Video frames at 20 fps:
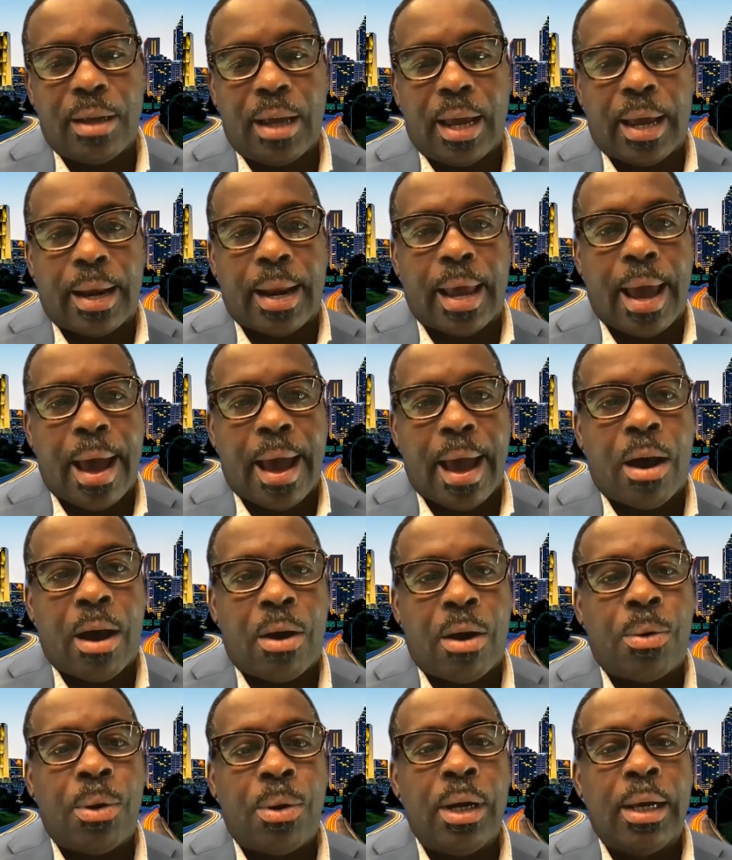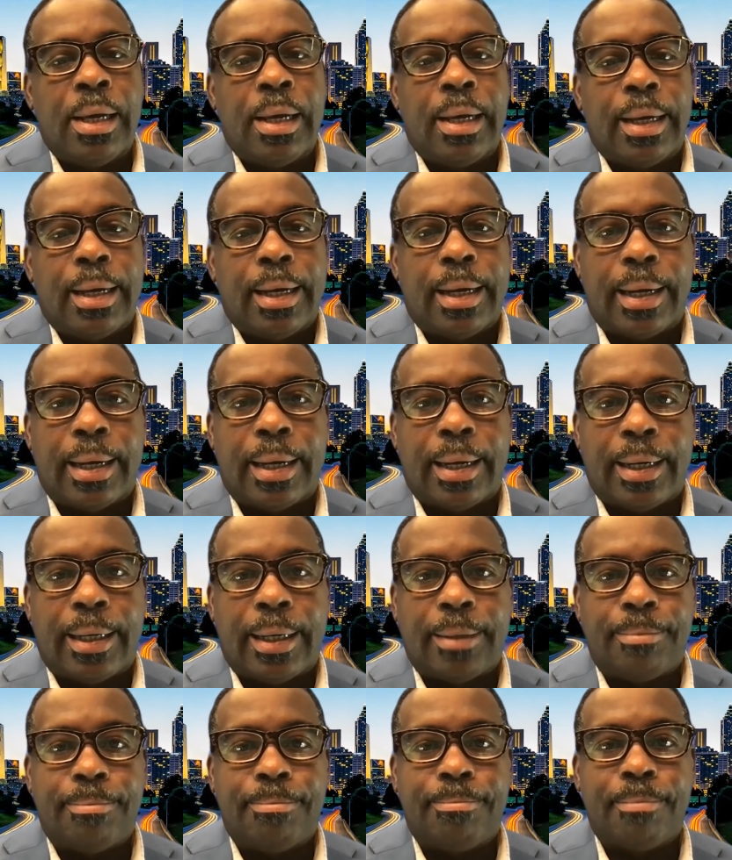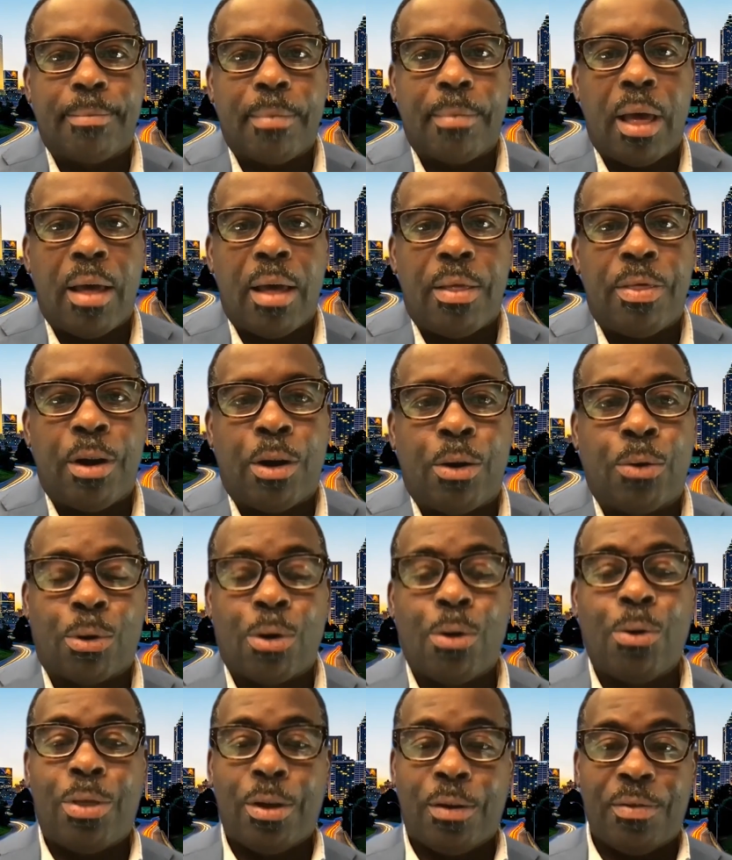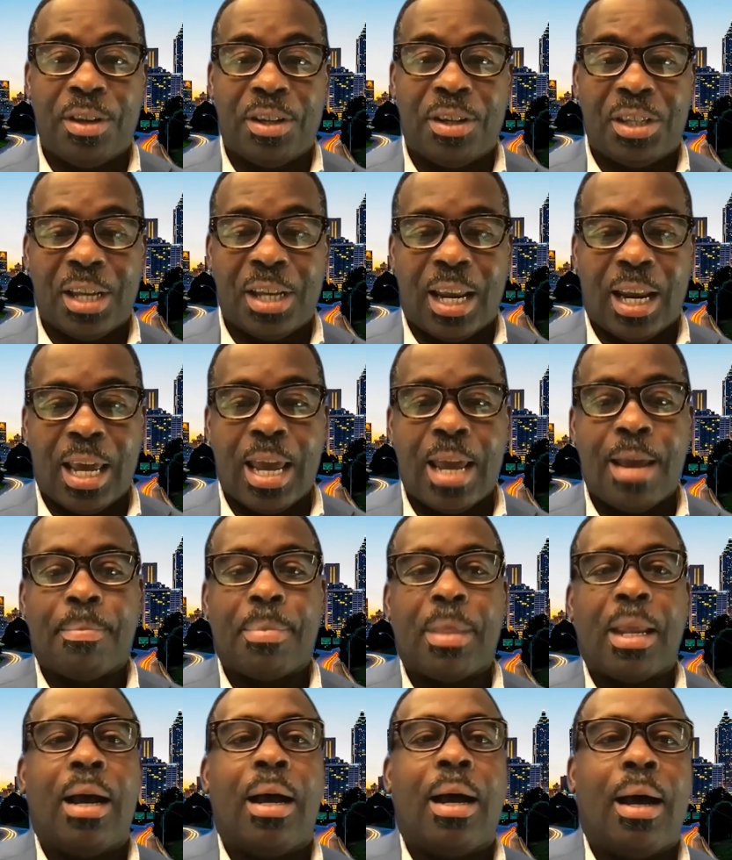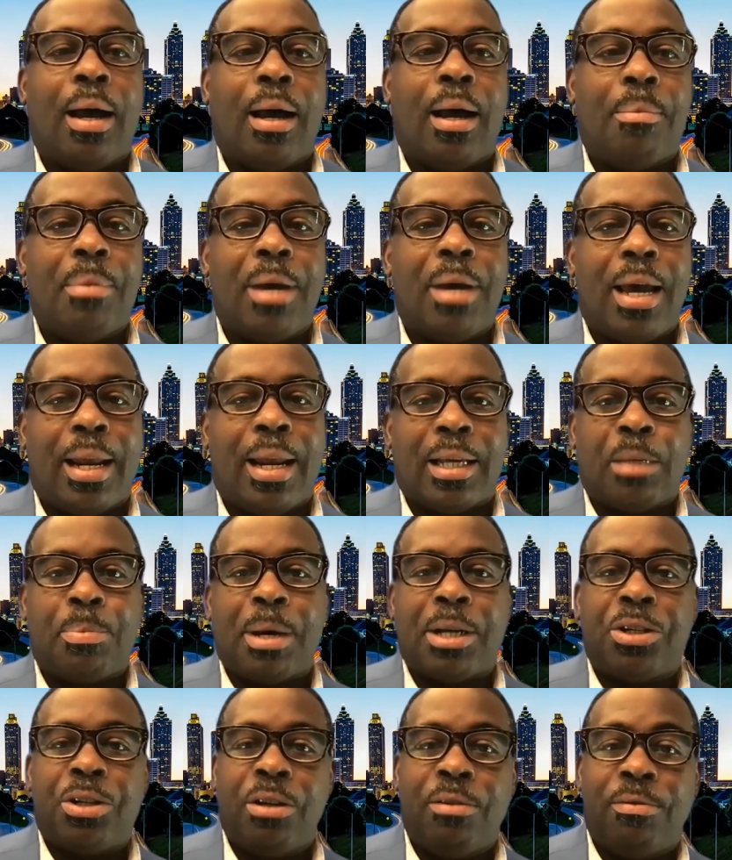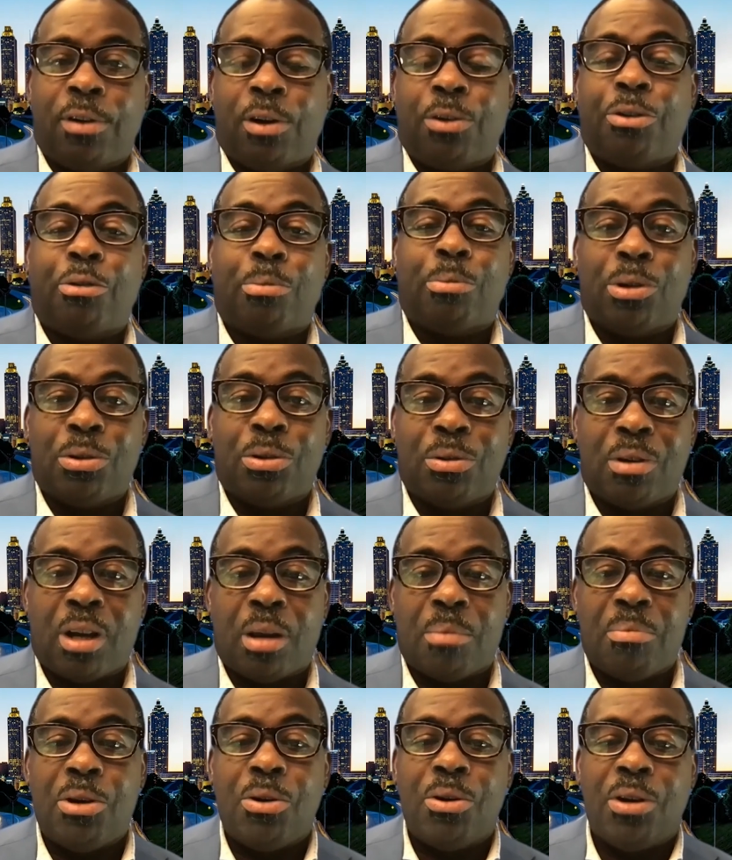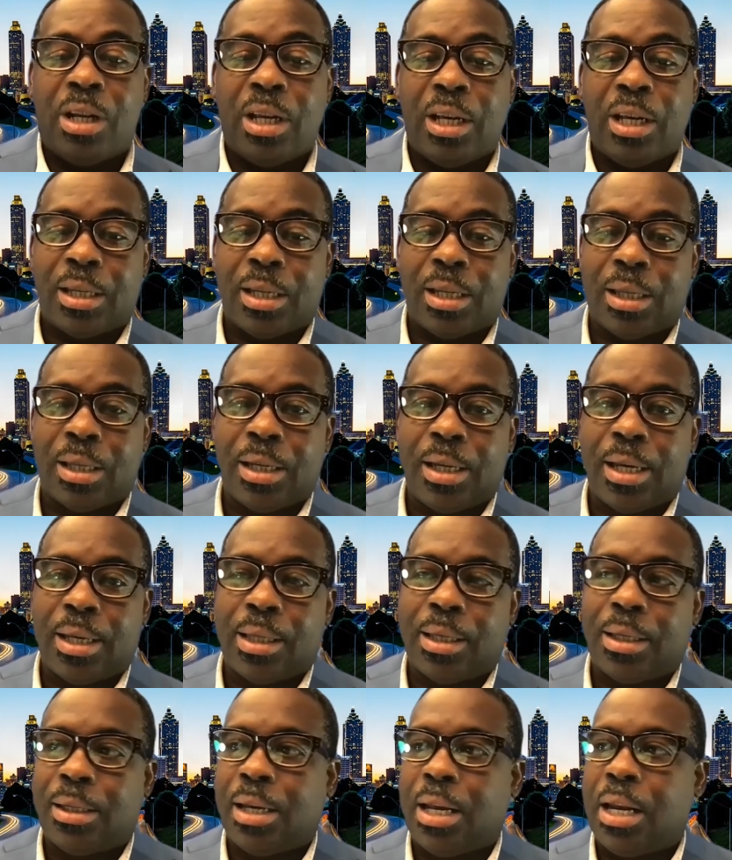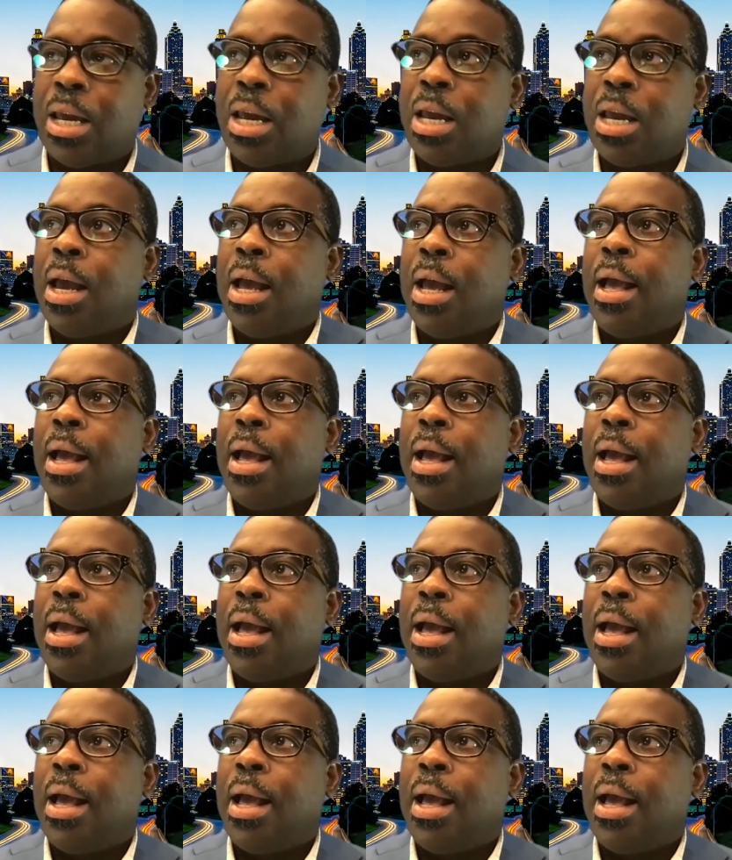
and how the growth of the city, and especially vulnerable communities in the city,